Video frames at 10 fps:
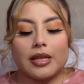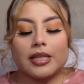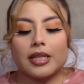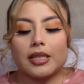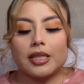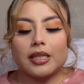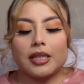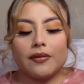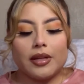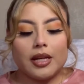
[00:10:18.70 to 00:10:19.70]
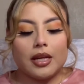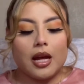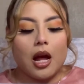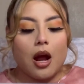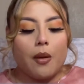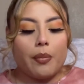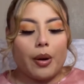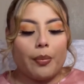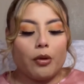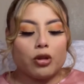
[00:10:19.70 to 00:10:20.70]
sensitivity.
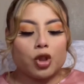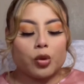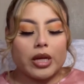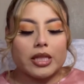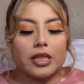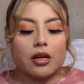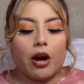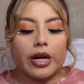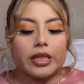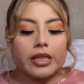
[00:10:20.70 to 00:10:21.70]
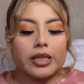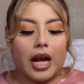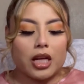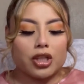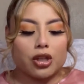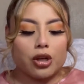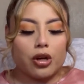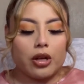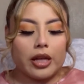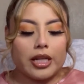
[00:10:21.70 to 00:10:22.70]
Purple treats scars and
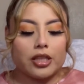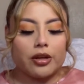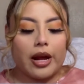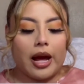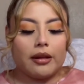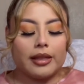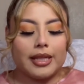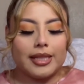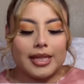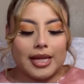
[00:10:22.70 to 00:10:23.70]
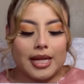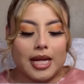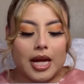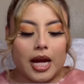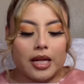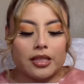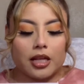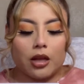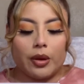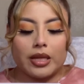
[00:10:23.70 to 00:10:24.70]
texture. Laser LED
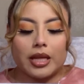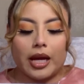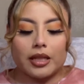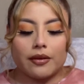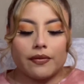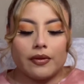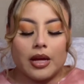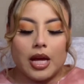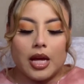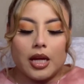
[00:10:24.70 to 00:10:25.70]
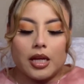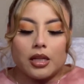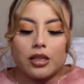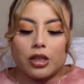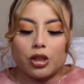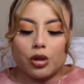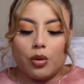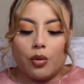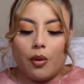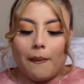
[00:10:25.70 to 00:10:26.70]
accelerates active
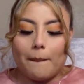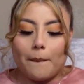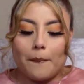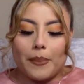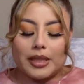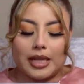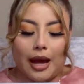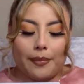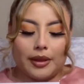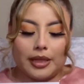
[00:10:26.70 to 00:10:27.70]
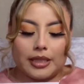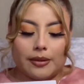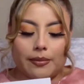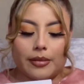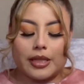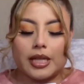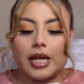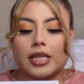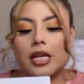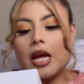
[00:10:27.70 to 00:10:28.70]
tissue metabolism. It
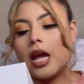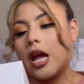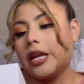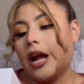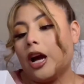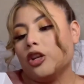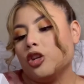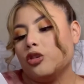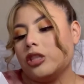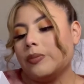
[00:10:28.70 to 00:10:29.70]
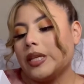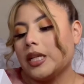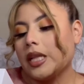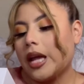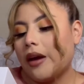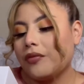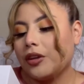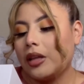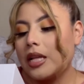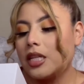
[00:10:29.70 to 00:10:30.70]
says, and then how to use this: basically, after
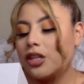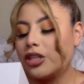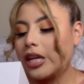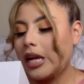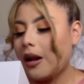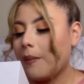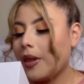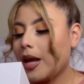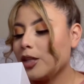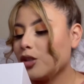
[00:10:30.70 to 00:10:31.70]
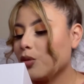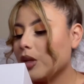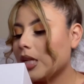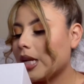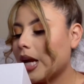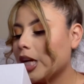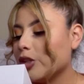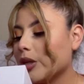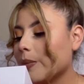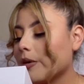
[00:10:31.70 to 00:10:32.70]
cleansing your skin and applying soothing and
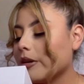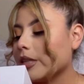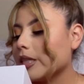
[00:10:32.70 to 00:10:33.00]
hydrating product,